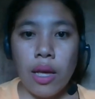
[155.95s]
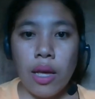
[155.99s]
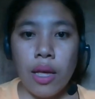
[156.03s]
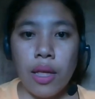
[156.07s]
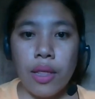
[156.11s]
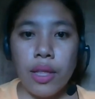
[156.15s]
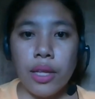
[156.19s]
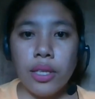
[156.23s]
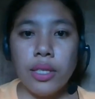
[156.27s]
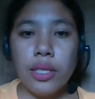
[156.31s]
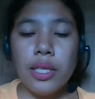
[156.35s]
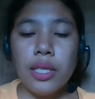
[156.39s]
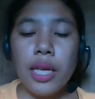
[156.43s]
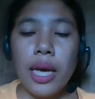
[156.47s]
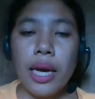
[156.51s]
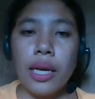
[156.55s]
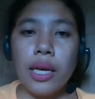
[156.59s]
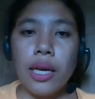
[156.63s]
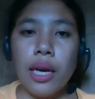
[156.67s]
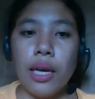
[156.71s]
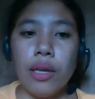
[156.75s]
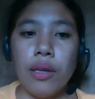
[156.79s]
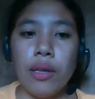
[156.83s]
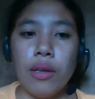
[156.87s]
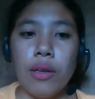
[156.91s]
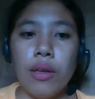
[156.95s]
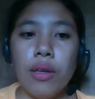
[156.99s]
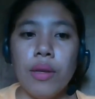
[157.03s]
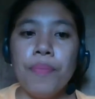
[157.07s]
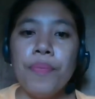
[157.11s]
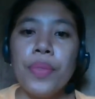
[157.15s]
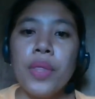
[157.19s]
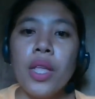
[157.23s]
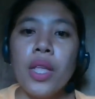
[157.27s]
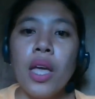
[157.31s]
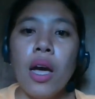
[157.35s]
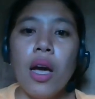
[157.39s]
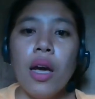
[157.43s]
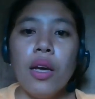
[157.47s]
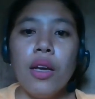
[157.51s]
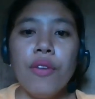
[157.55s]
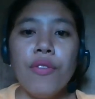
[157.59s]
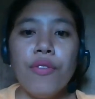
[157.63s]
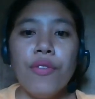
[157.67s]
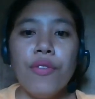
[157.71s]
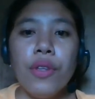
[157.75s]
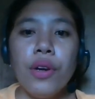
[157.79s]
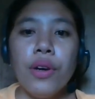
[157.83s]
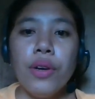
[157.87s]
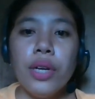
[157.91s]
Then second, if
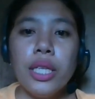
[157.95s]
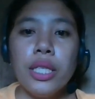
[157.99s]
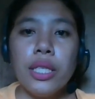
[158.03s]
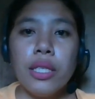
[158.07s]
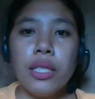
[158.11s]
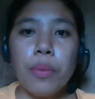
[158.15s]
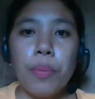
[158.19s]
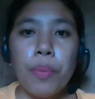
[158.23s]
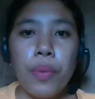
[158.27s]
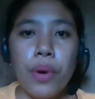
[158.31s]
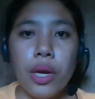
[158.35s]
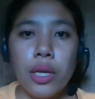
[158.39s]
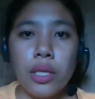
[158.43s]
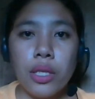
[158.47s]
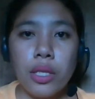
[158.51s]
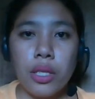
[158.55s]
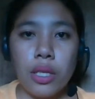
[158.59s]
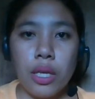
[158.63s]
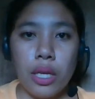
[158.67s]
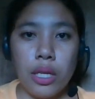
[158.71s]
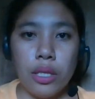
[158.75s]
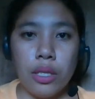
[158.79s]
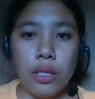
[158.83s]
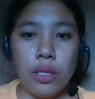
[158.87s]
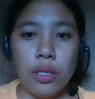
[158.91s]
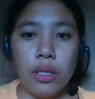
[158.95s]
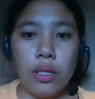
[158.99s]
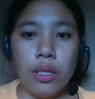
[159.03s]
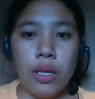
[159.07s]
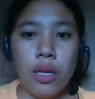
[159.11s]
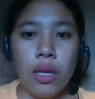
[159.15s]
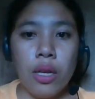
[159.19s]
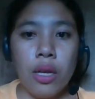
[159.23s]
there is a presence,